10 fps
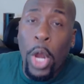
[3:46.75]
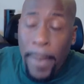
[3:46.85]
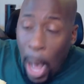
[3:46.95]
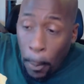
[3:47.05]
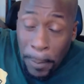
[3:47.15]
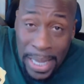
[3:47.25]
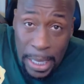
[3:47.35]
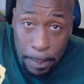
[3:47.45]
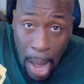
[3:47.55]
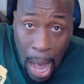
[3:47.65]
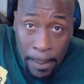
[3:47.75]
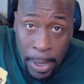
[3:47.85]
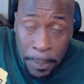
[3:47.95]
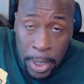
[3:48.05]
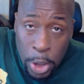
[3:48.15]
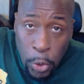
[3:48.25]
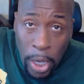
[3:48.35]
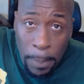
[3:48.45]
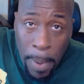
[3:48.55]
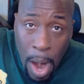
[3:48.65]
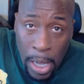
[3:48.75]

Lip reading: about Billy Bob up in the trailer park